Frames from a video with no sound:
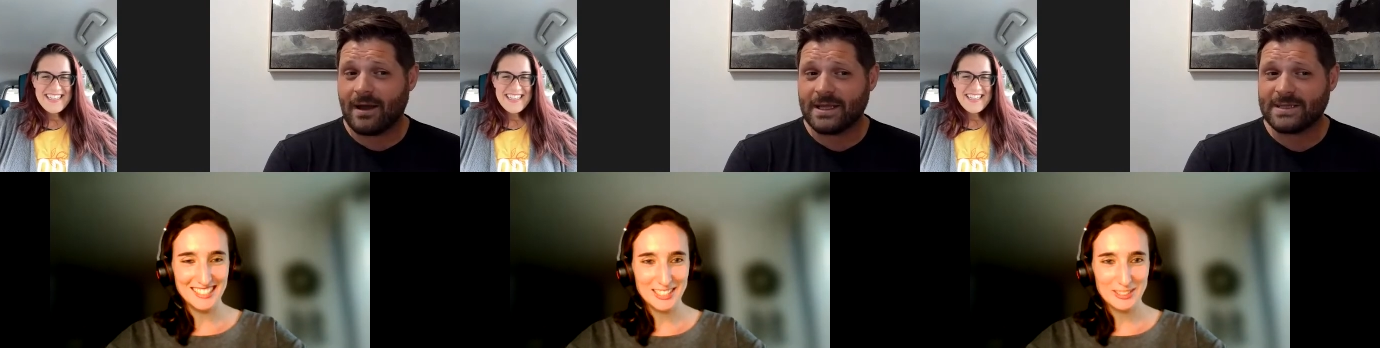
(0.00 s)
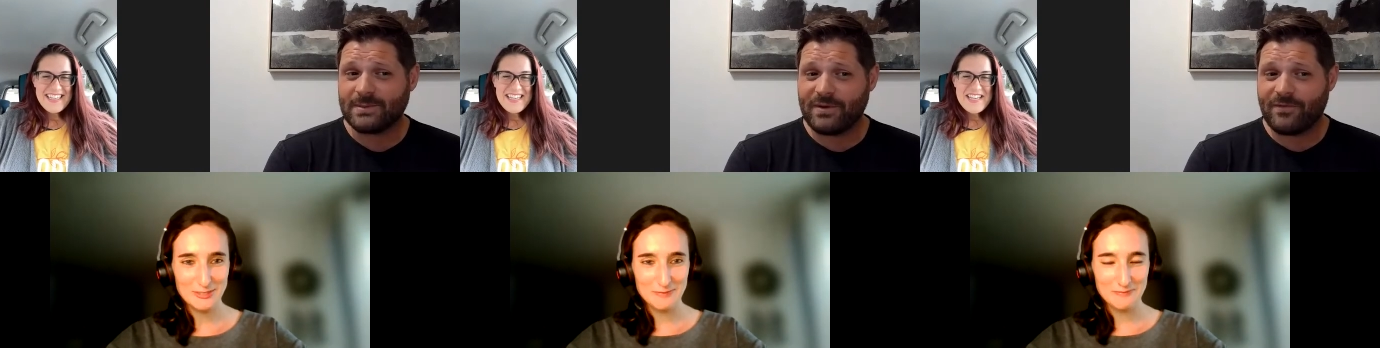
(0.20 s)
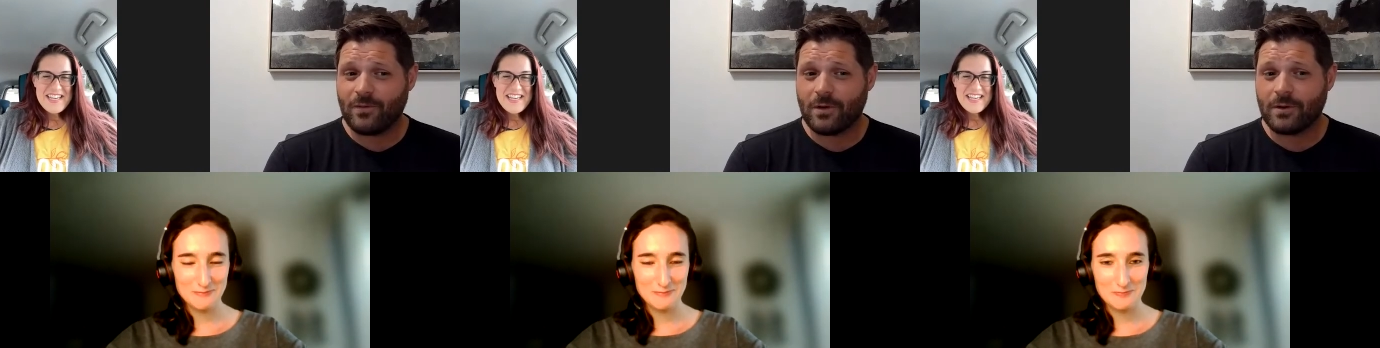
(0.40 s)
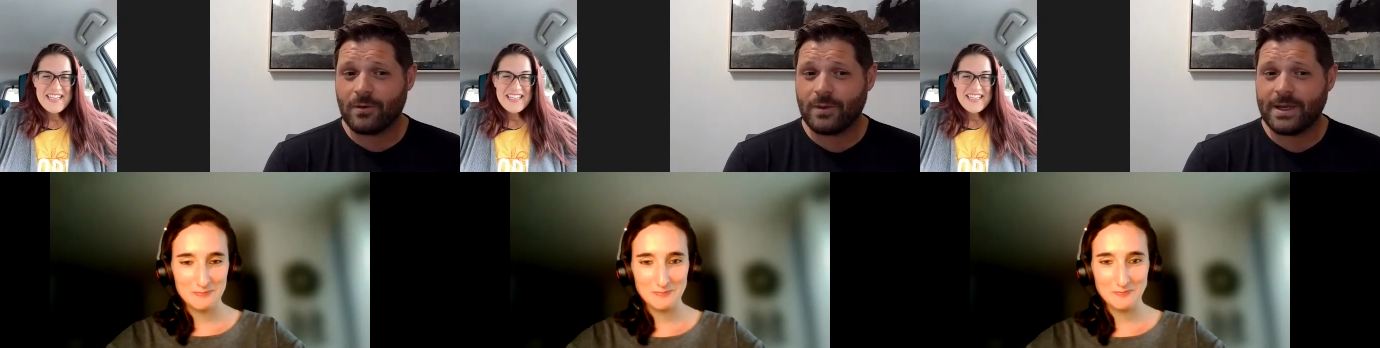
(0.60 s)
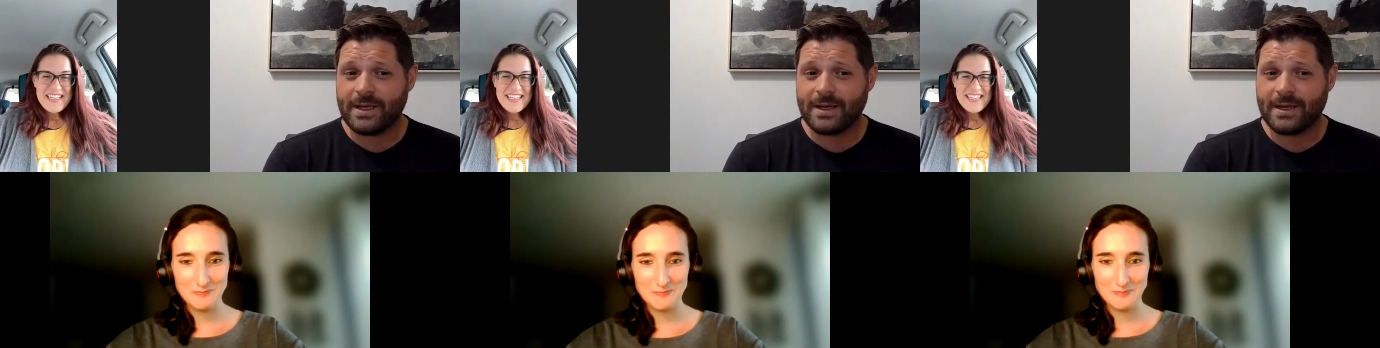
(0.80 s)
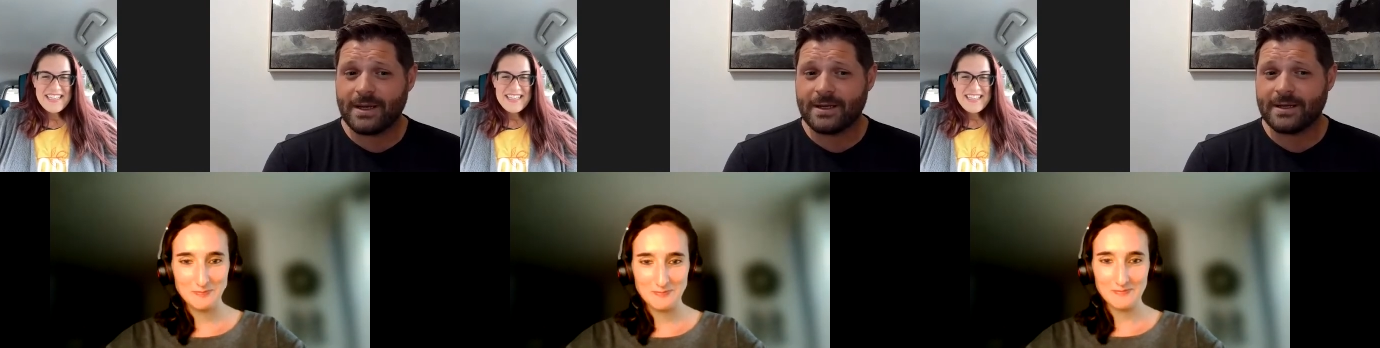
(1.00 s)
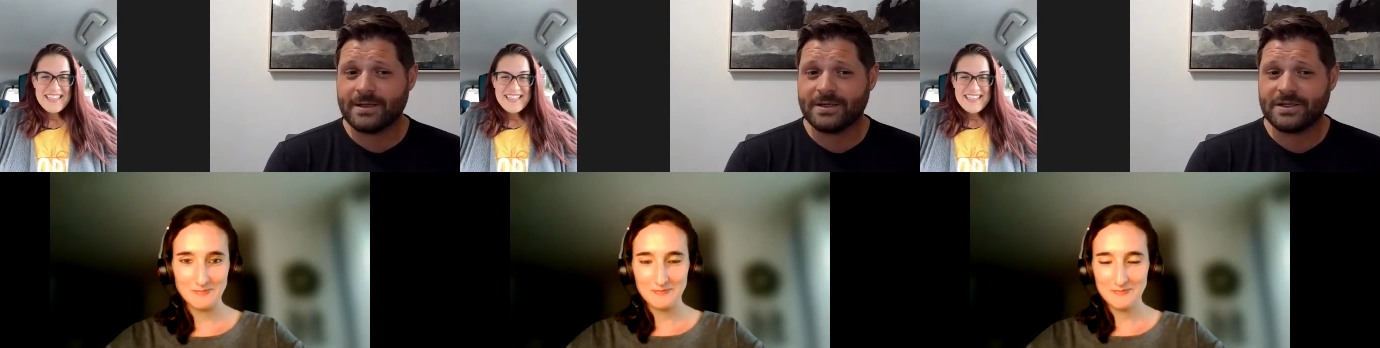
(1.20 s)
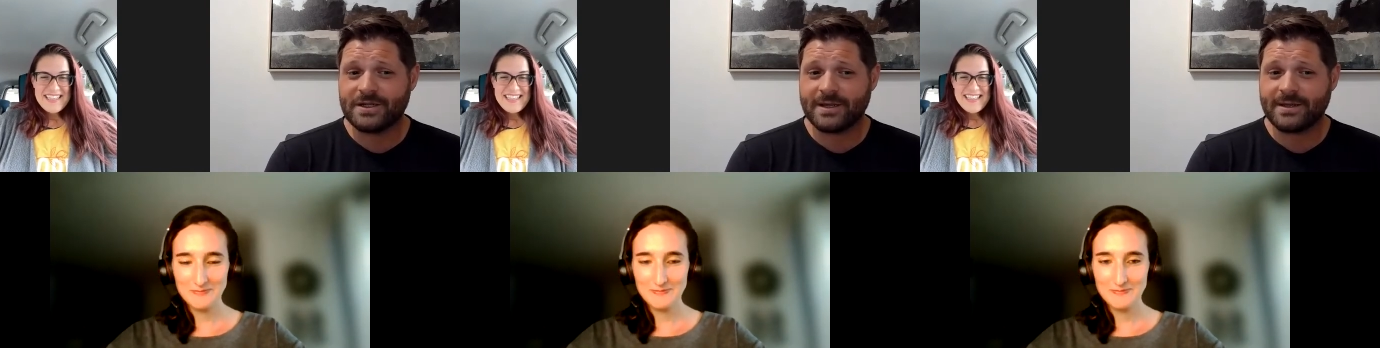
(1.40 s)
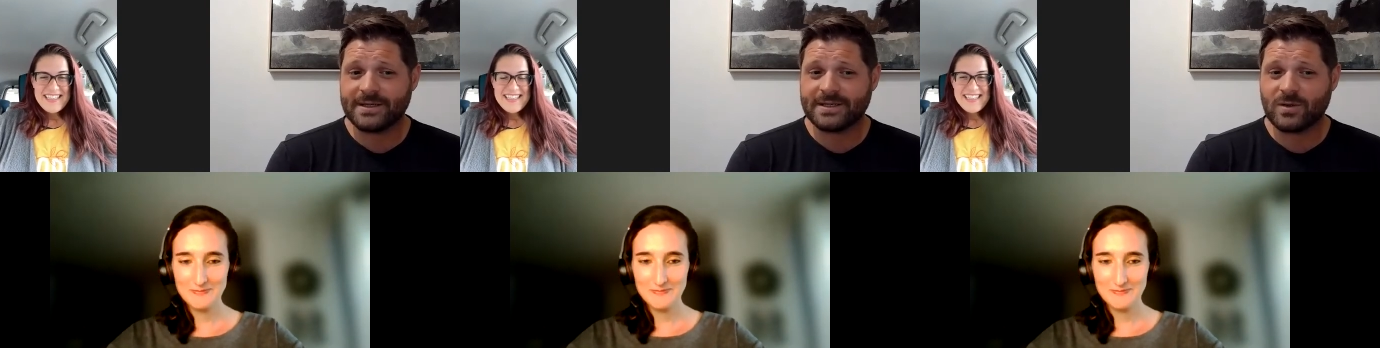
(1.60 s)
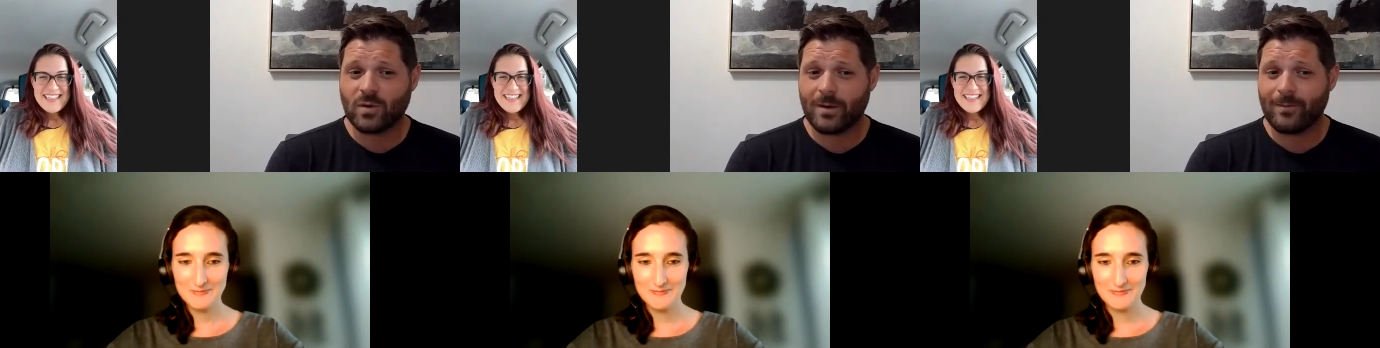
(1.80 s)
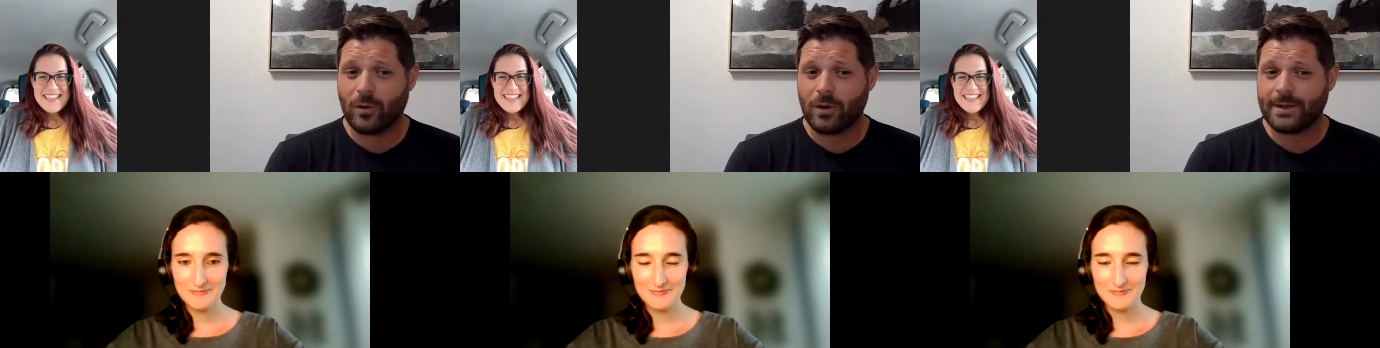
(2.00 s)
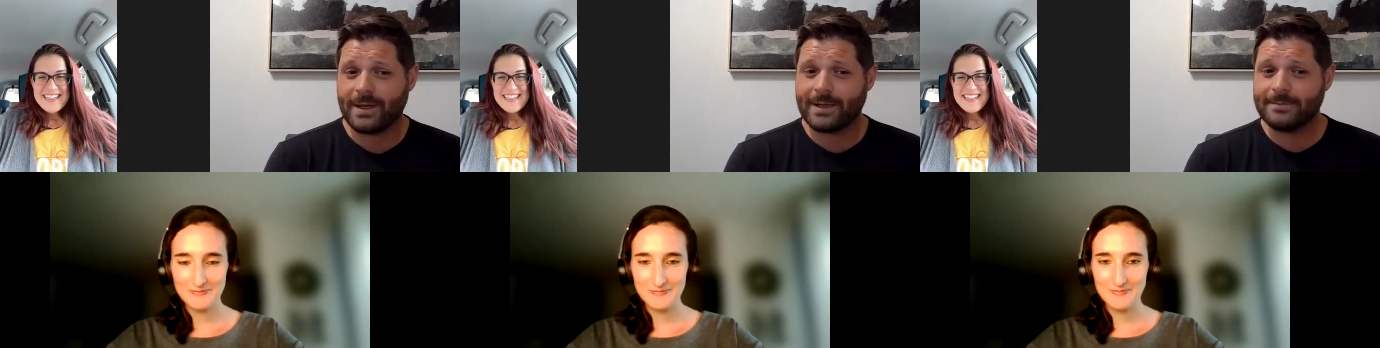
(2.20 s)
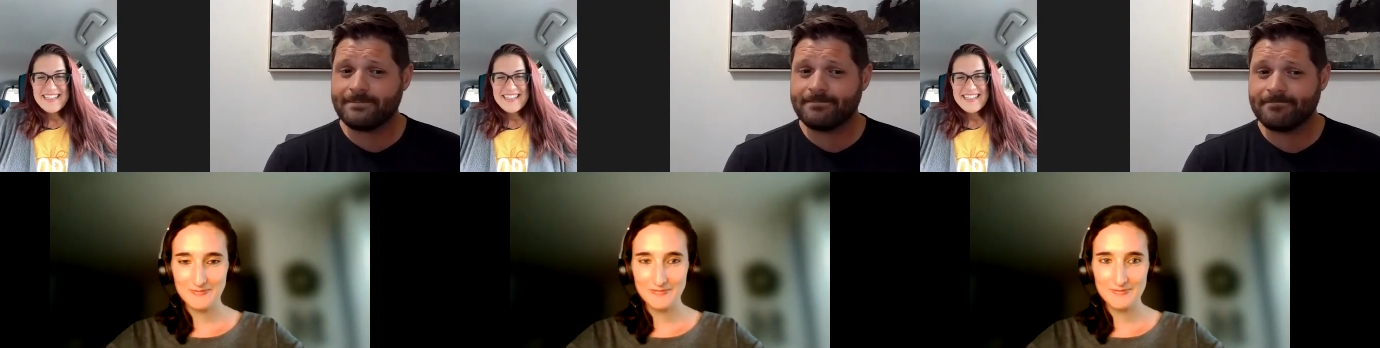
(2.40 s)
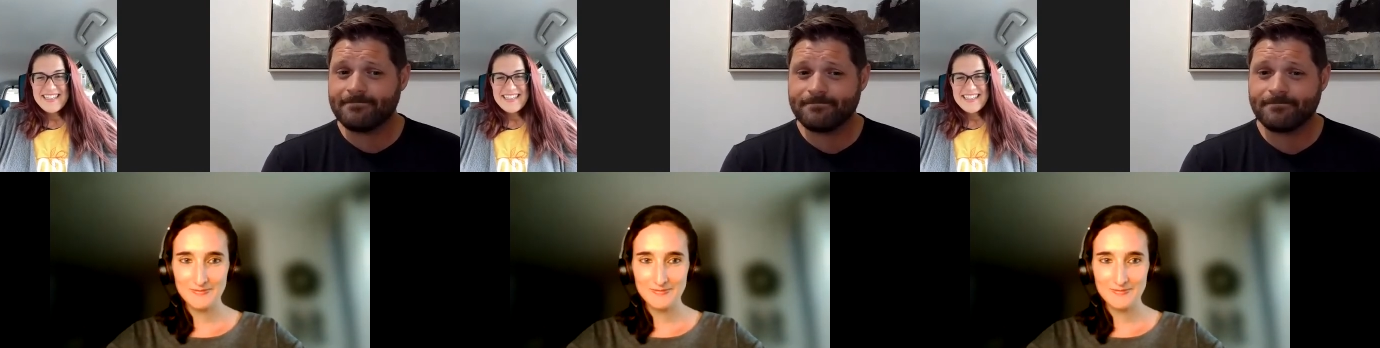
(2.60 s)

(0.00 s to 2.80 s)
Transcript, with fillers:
Speaker 1: thoughts before we uh, shut the scoreboard down?